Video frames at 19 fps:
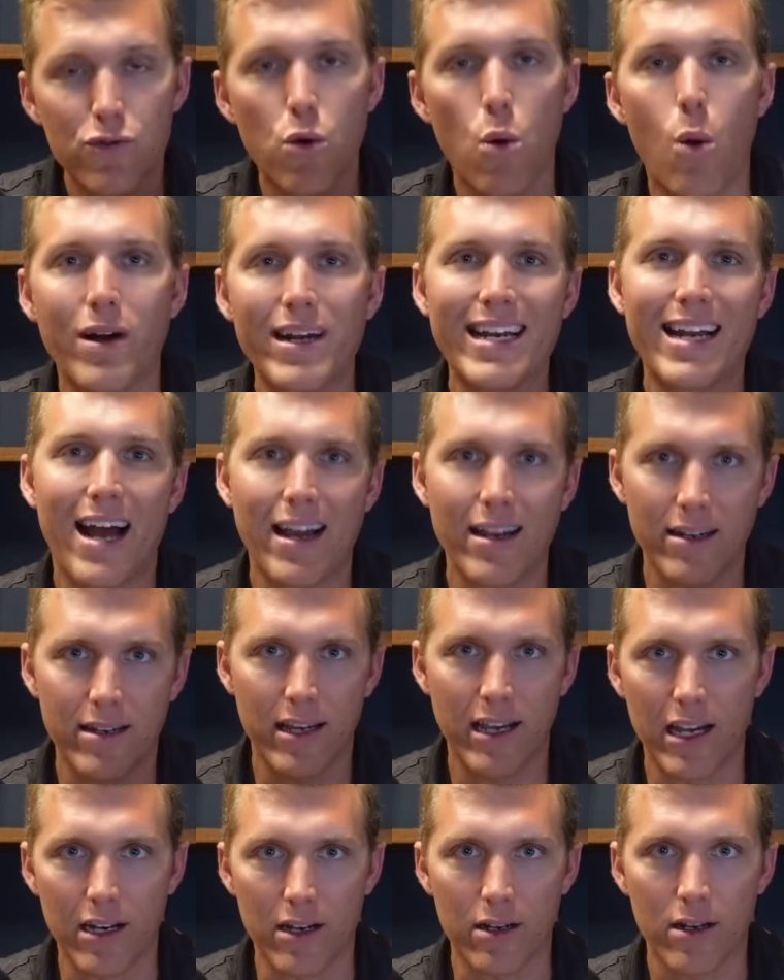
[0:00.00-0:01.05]
twenty
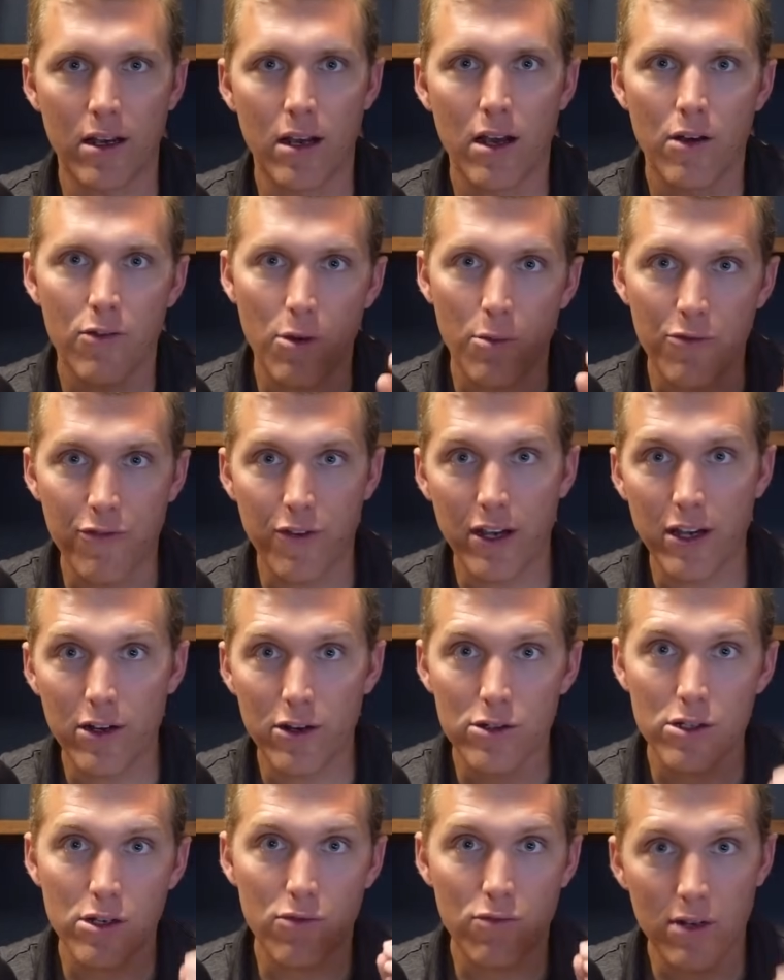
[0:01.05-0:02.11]
nineteen, from
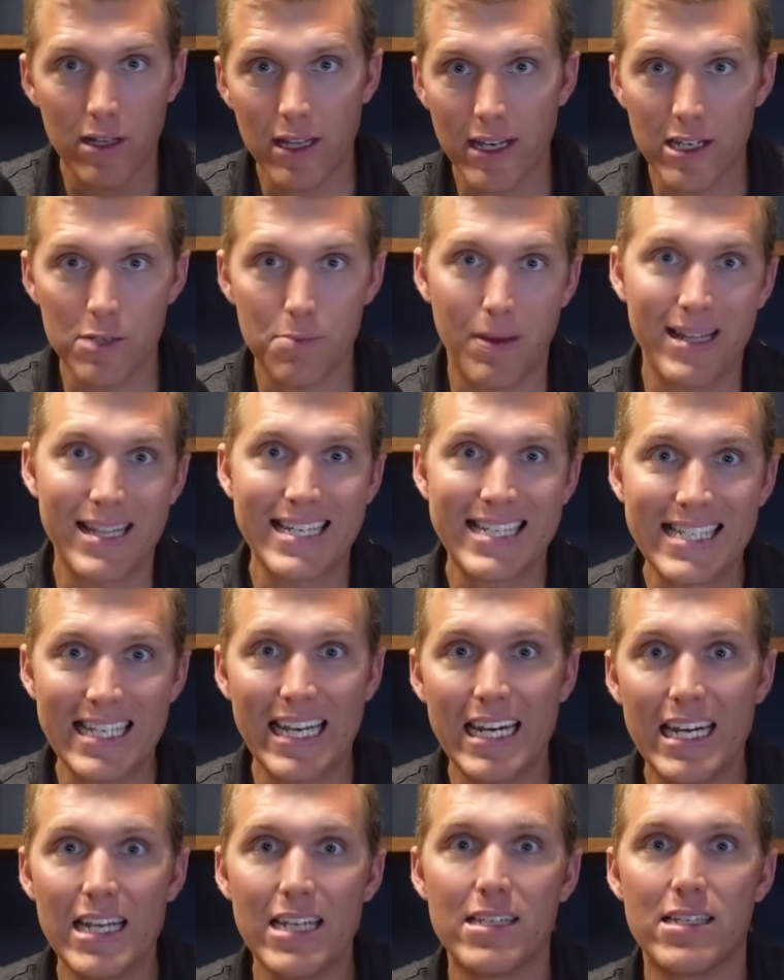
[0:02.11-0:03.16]
figures released by the
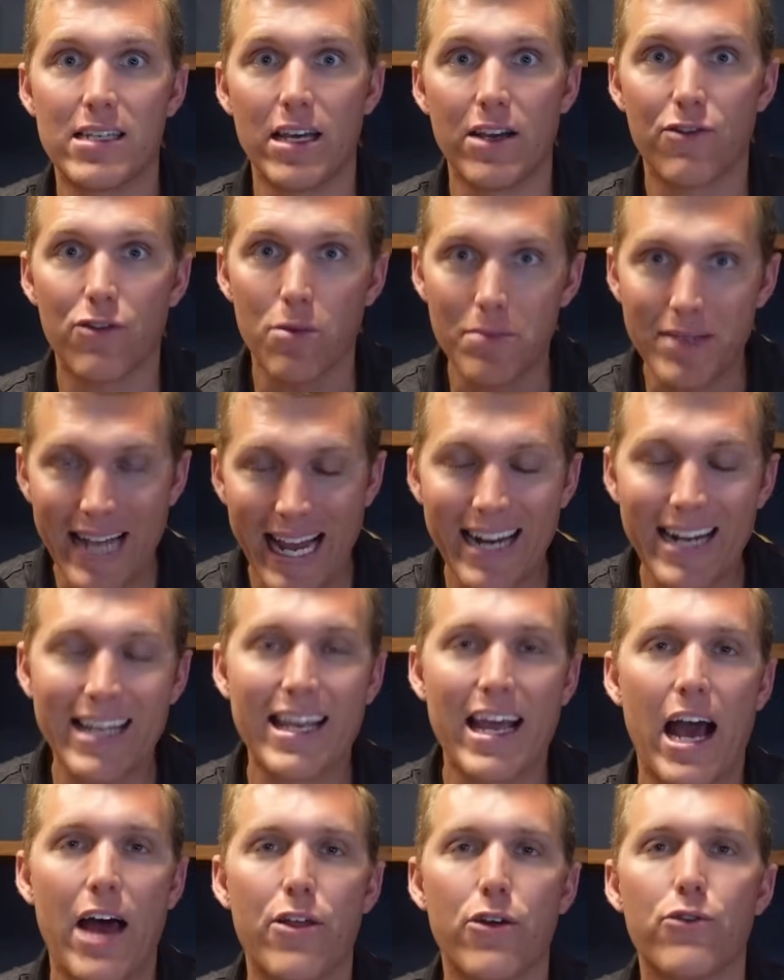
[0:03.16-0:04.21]
C D C from data
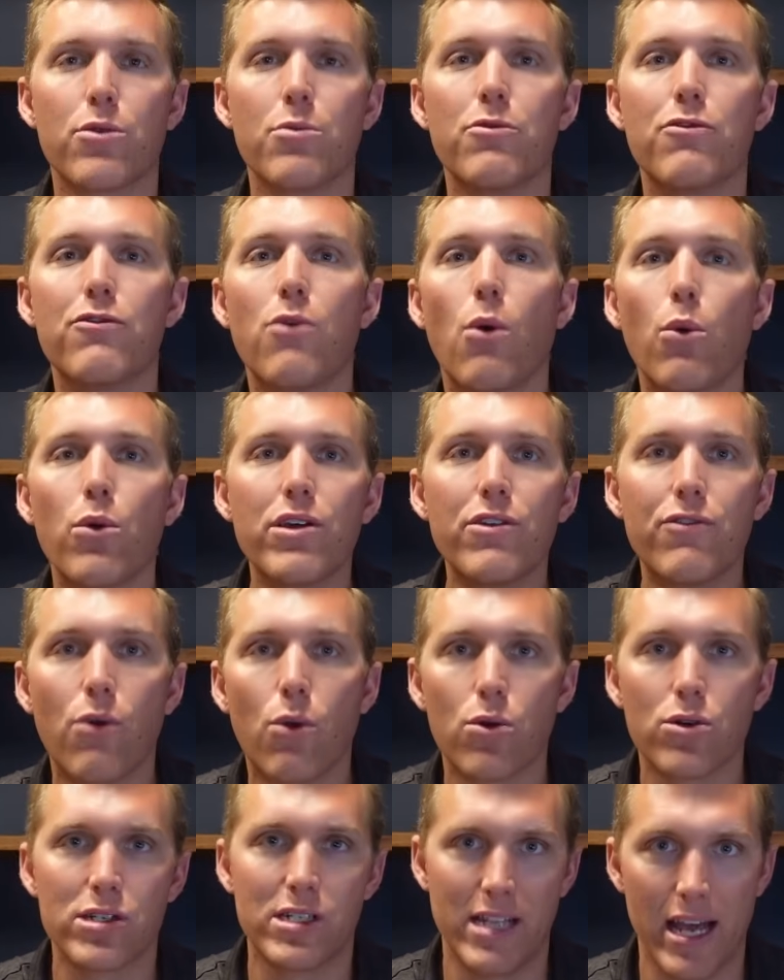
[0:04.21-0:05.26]
gathered from
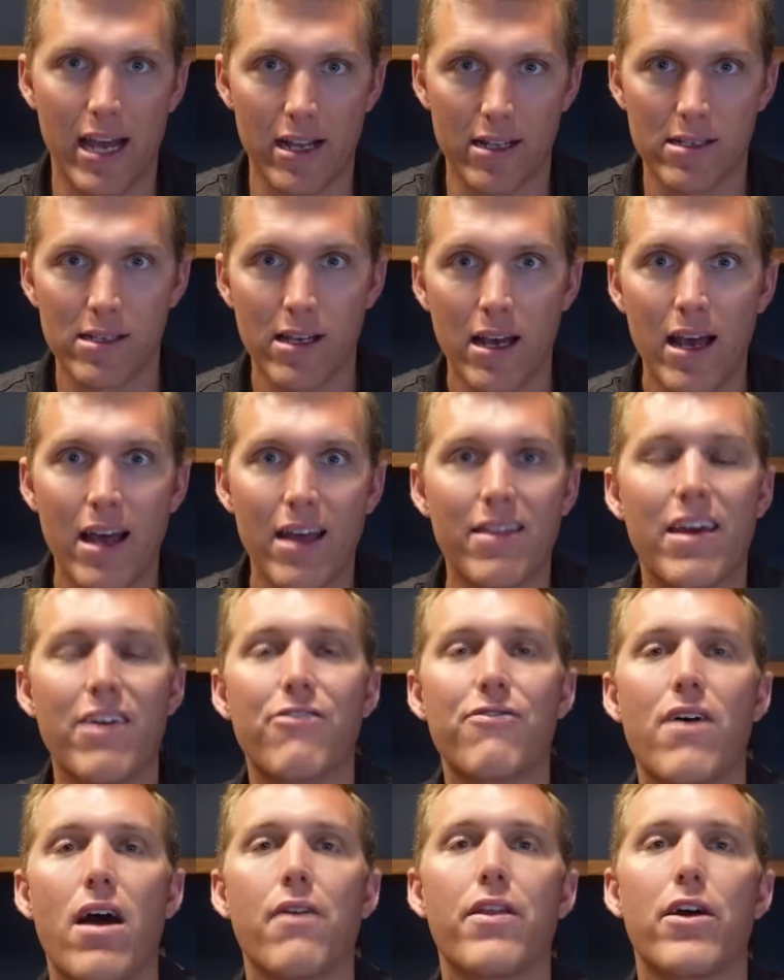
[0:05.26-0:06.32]
forty-four states, they
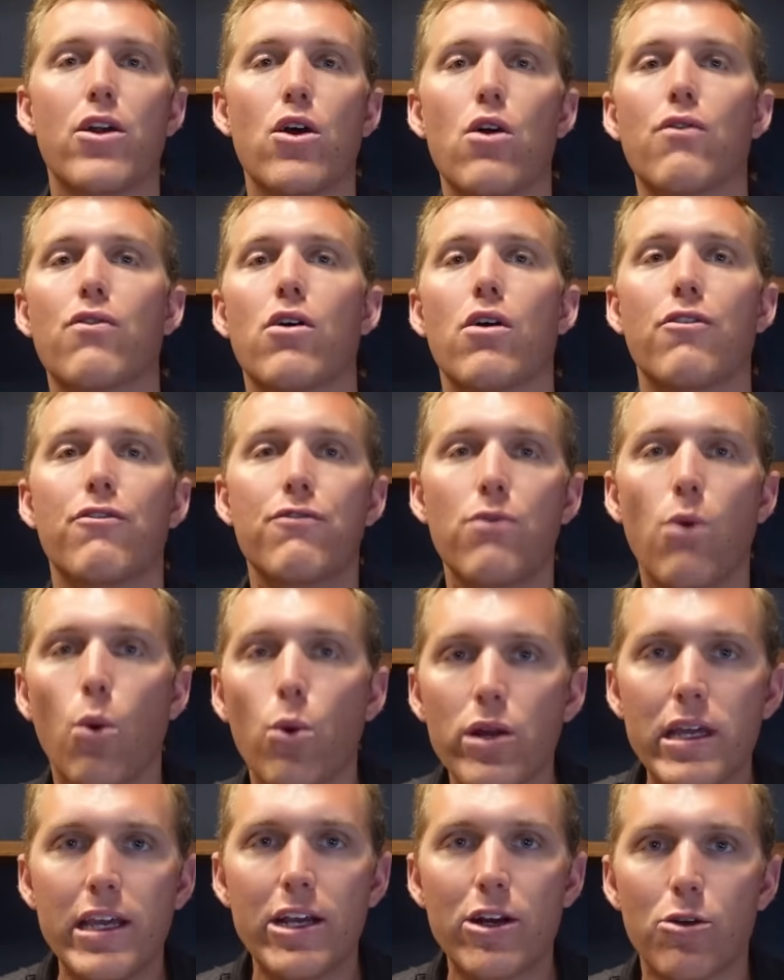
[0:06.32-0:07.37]
found that over a
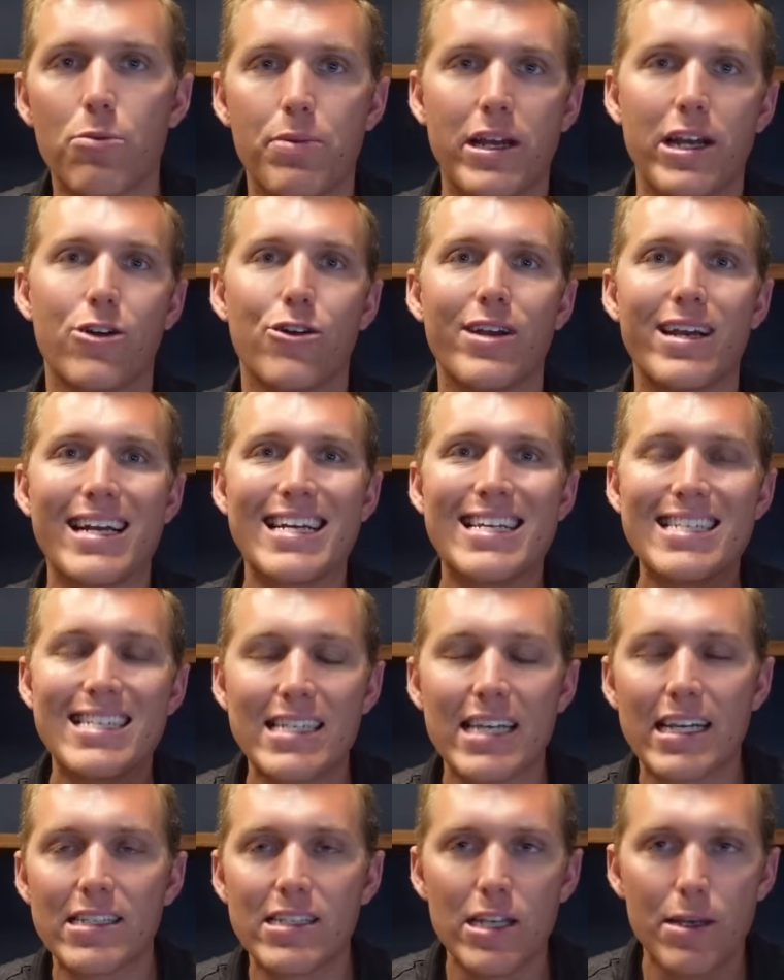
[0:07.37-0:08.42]
forty-year period,
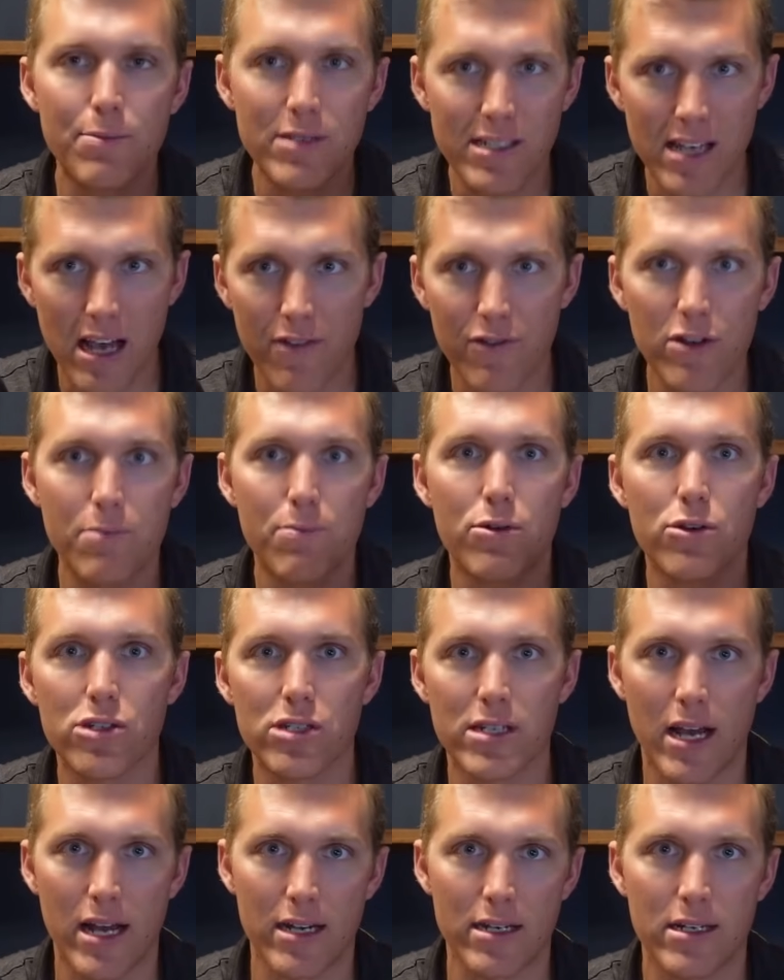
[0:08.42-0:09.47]
sixty-seven
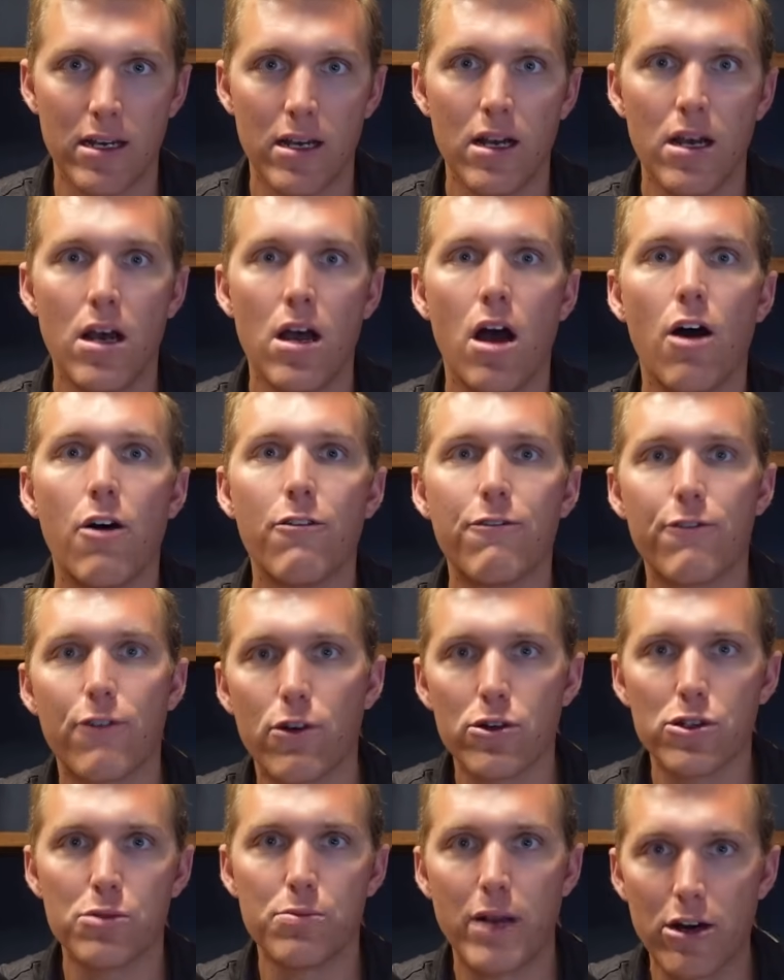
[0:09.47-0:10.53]
percent of
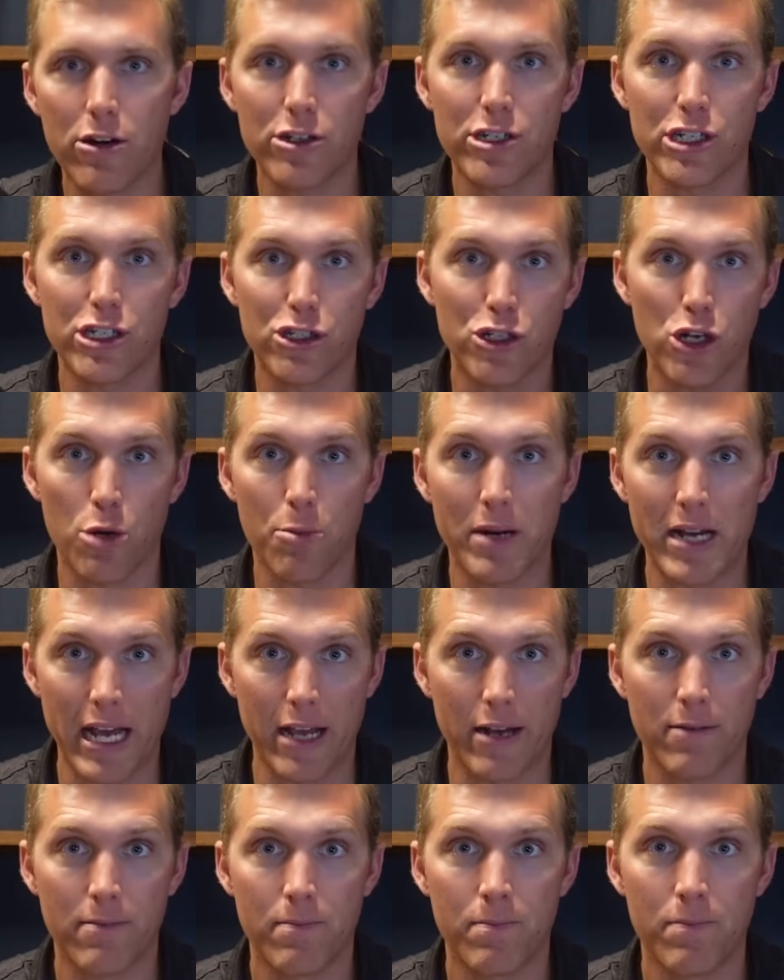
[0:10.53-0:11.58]
first marriages terminate.
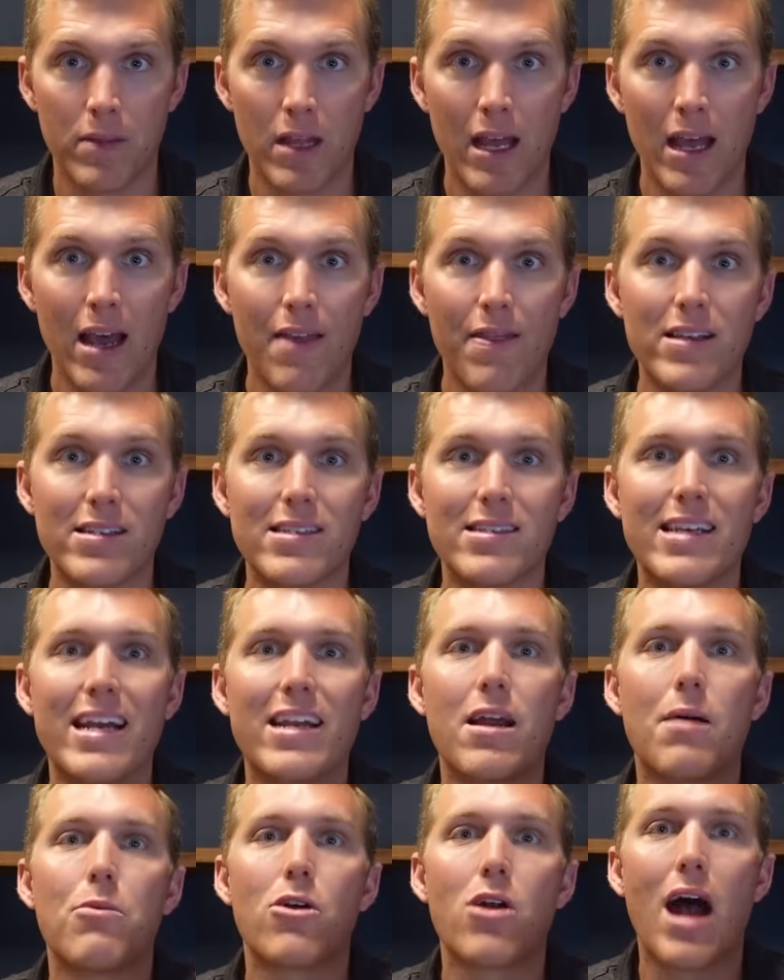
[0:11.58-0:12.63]
This is a
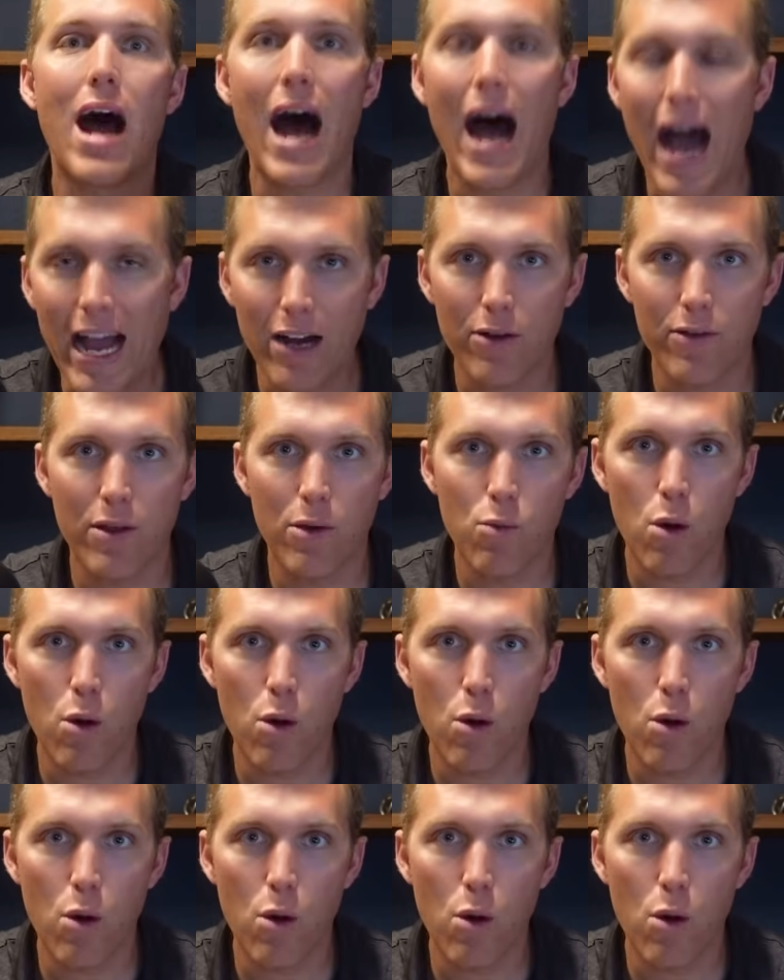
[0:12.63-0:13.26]
number higher than